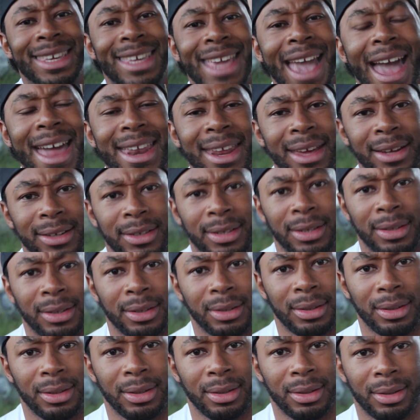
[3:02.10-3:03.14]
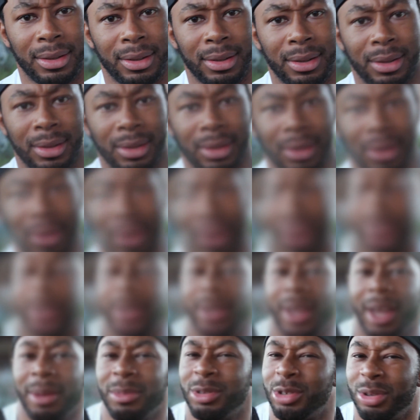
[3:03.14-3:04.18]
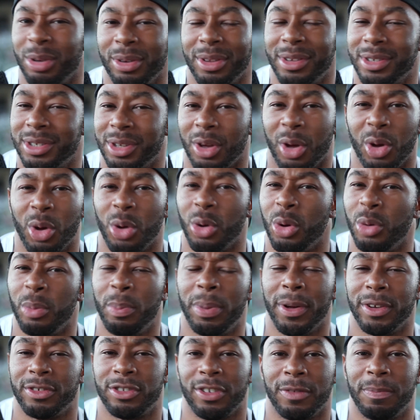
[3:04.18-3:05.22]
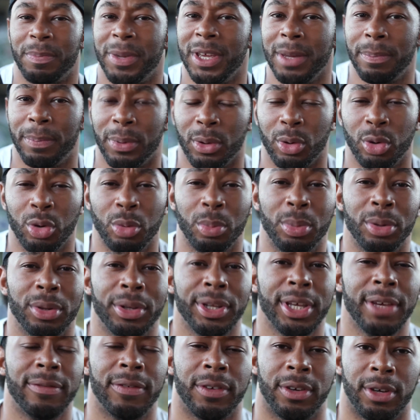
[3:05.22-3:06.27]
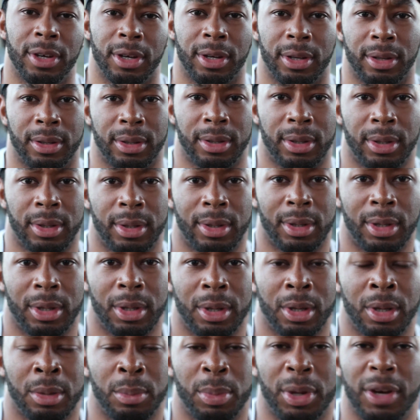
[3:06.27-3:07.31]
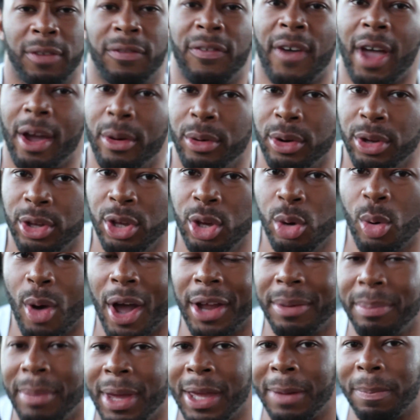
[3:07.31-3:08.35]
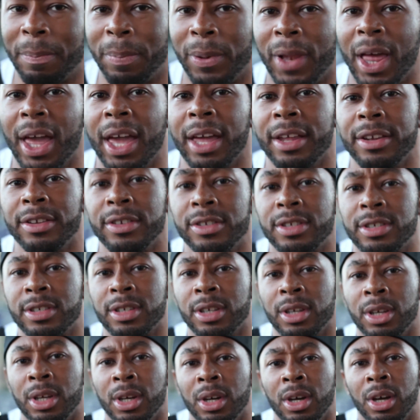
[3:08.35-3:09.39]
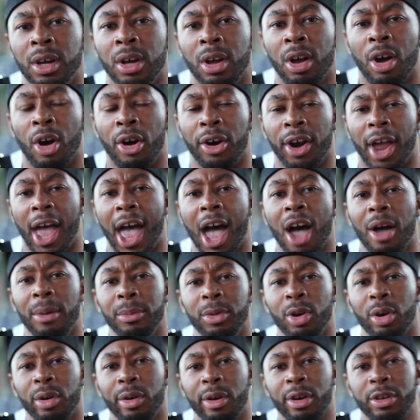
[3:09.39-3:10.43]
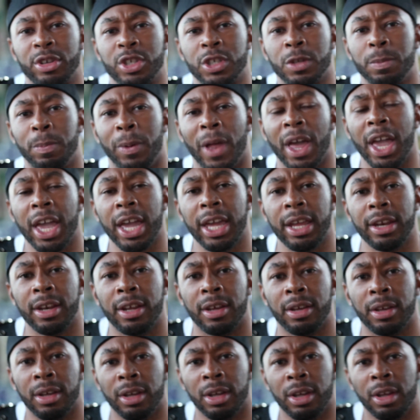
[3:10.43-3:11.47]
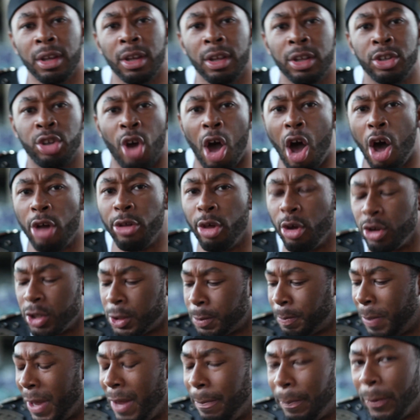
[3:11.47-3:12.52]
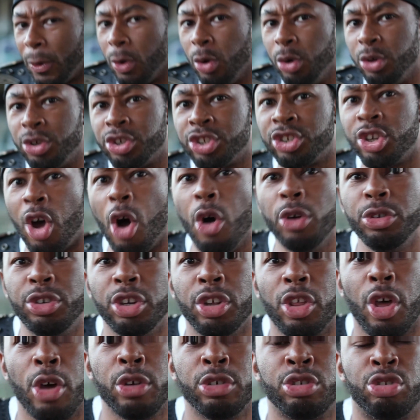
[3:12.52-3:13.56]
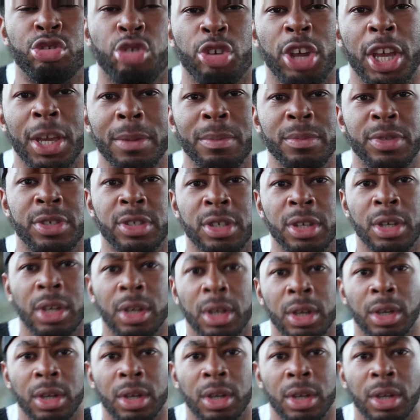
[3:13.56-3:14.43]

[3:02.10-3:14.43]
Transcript: get it. I'm sure there's a whole bunch of people who believe in you. But if I were you, I'd make plans on how I'm gonna explain to all those people who sold you those dreams